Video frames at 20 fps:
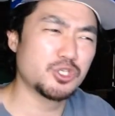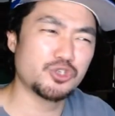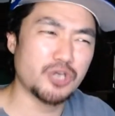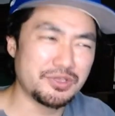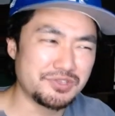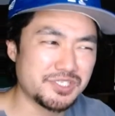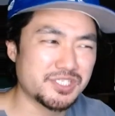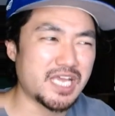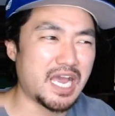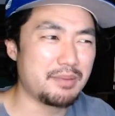this
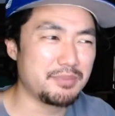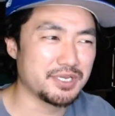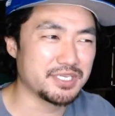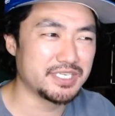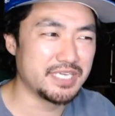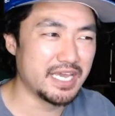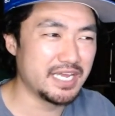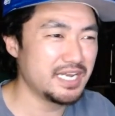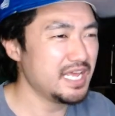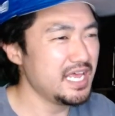comment
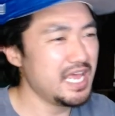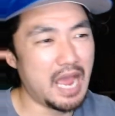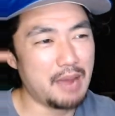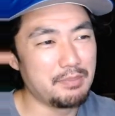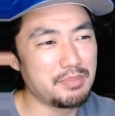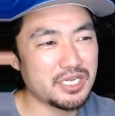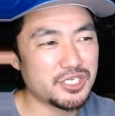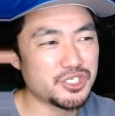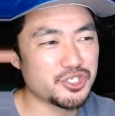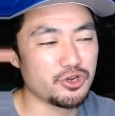again? I'm
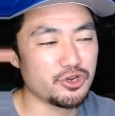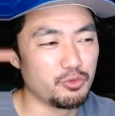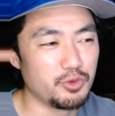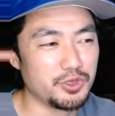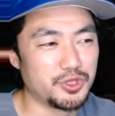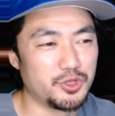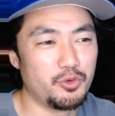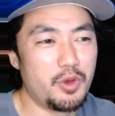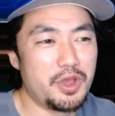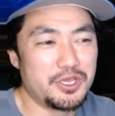not sure it went
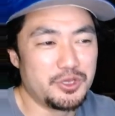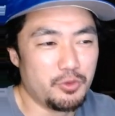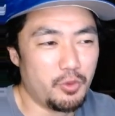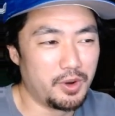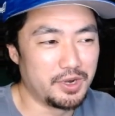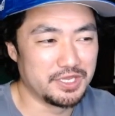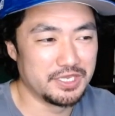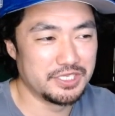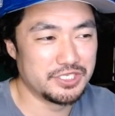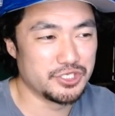the way you
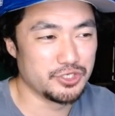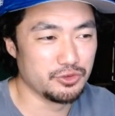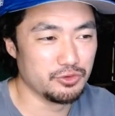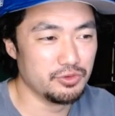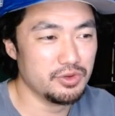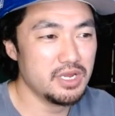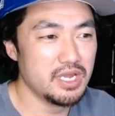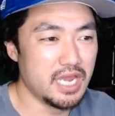wanted it to.